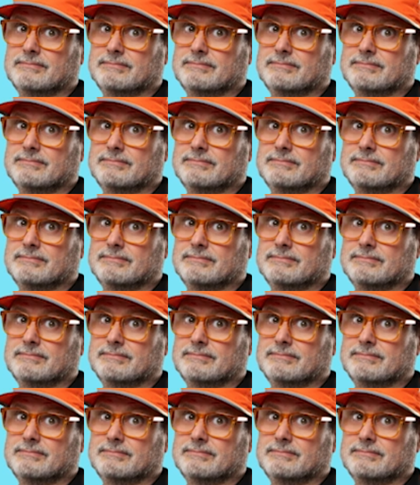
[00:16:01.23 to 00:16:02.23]

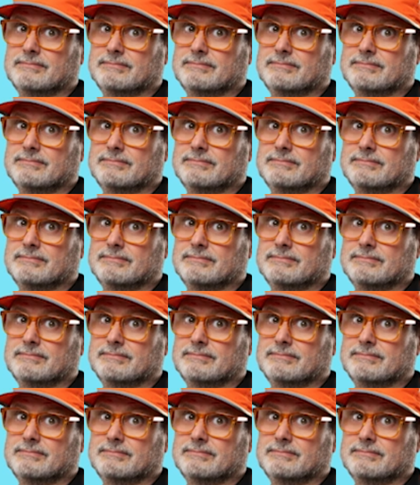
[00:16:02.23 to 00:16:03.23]

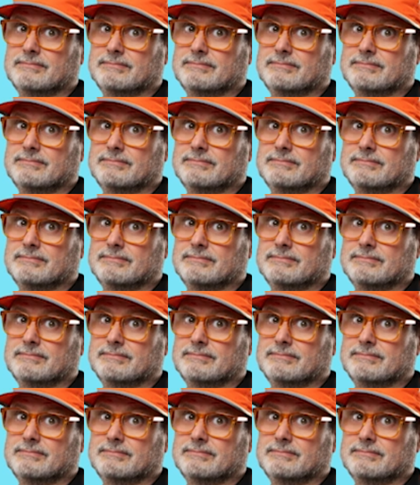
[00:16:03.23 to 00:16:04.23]

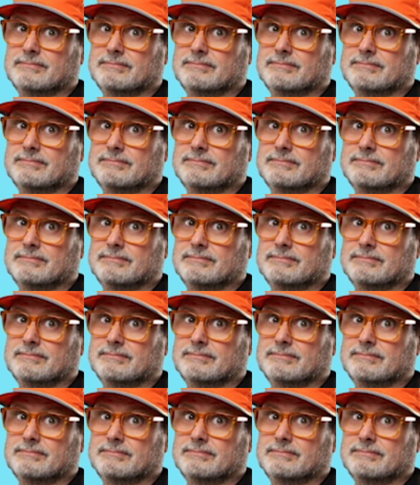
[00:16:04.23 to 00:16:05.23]

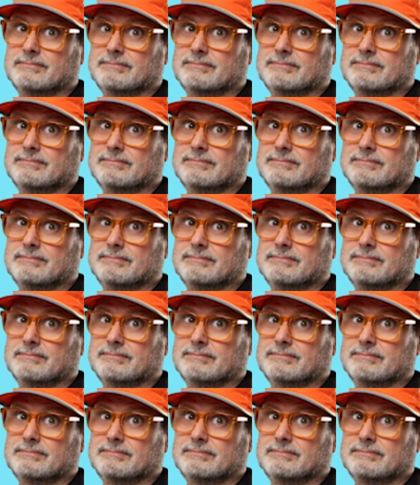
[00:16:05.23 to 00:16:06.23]

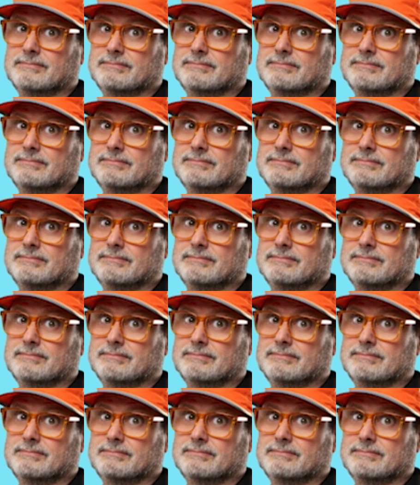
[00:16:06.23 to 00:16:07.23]

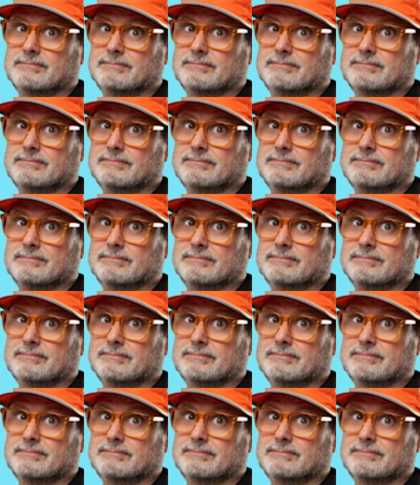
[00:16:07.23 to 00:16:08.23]

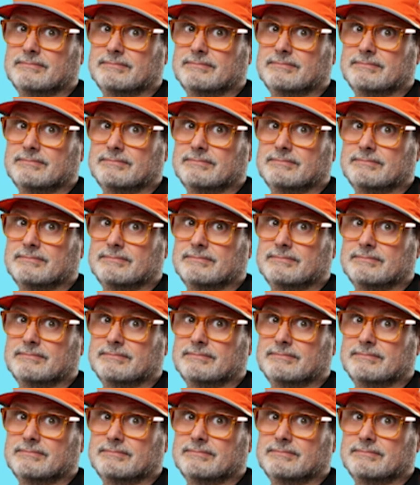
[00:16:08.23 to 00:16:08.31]
The face doesn't move, so there is nothing to read.